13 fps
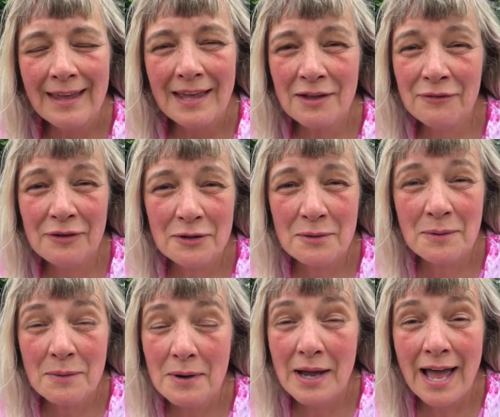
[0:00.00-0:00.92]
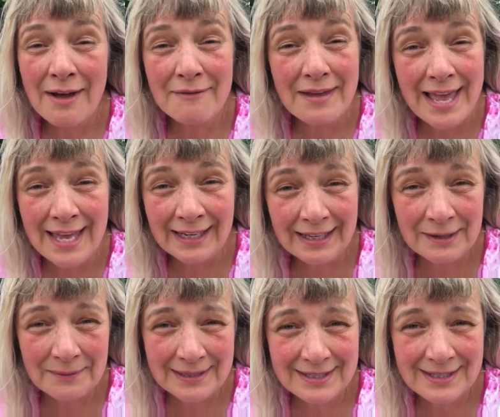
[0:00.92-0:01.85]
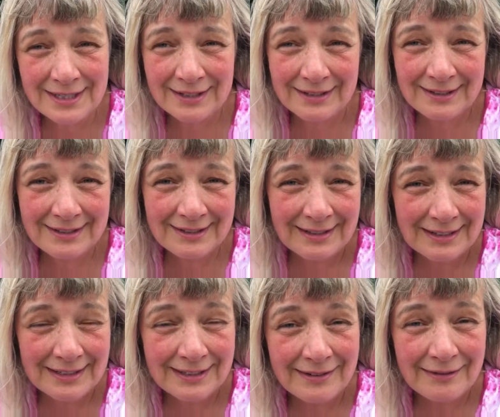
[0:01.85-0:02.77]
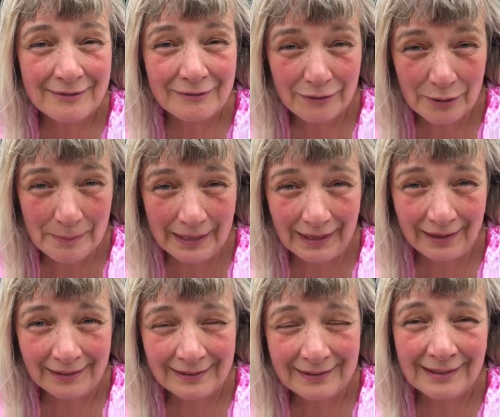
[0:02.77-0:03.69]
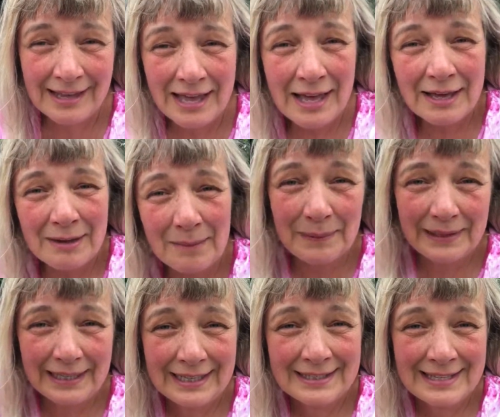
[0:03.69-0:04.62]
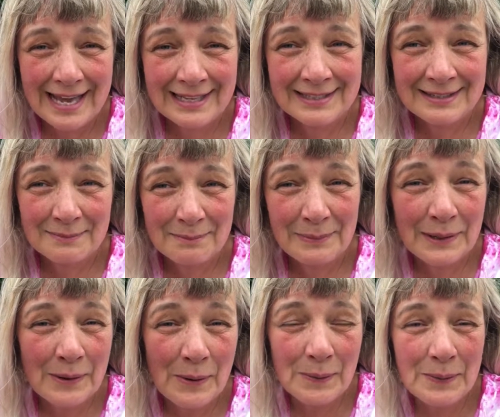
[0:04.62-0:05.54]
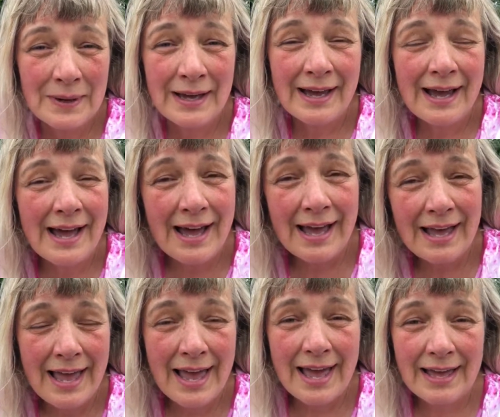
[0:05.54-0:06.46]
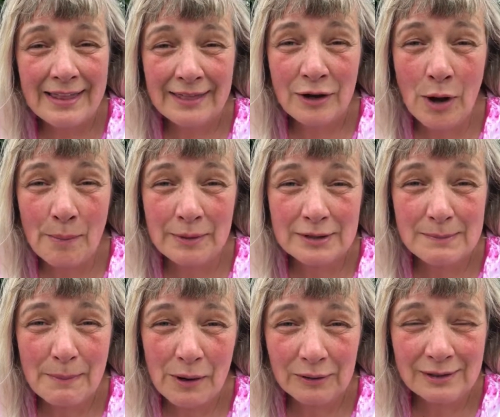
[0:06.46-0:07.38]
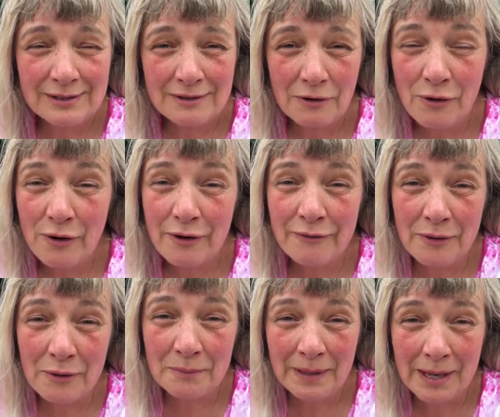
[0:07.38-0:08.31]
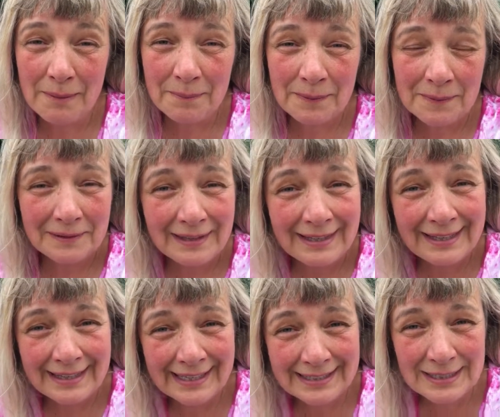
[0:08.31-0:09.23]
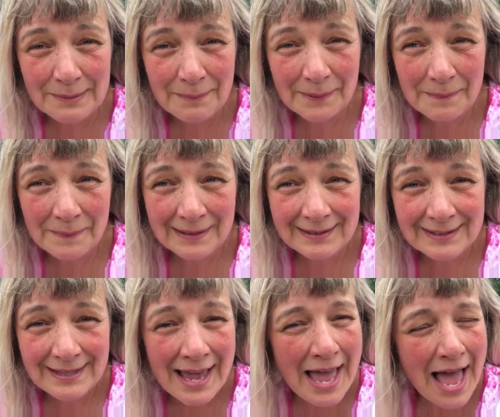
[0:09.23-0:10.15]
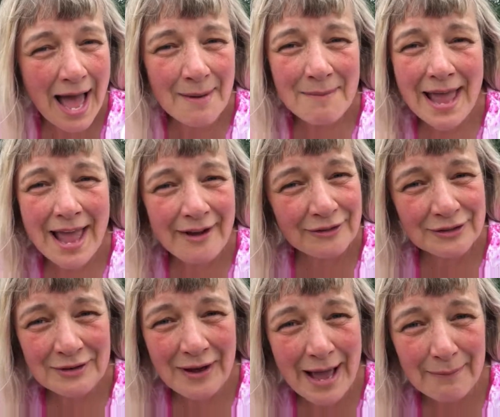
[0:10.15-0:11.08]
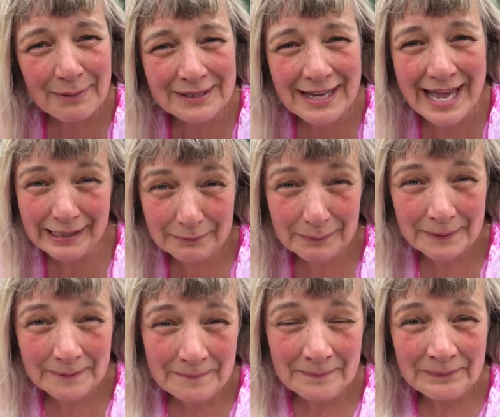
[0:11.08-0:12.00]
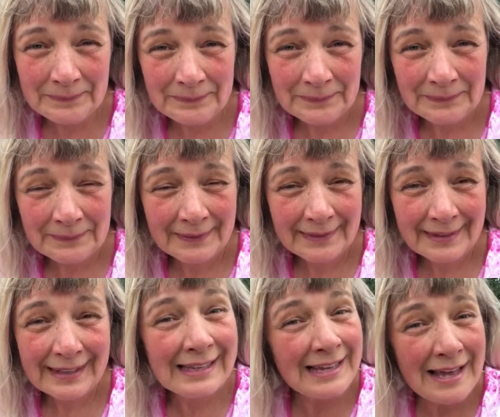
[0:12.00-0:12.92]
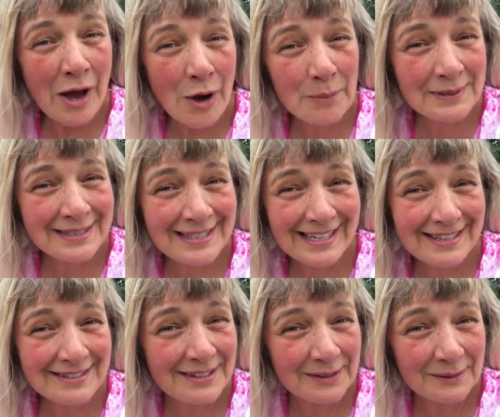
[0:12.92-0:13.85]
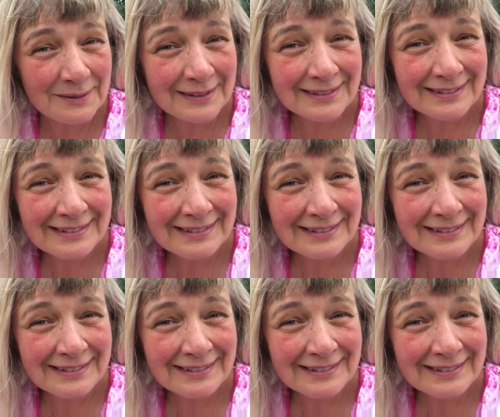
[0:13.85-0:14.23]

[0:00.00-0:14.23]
If you have any questions for me, please ask them below in the comments box, or phone me up, get an appointment. I'm ever so happy to help. Hope to see you soon.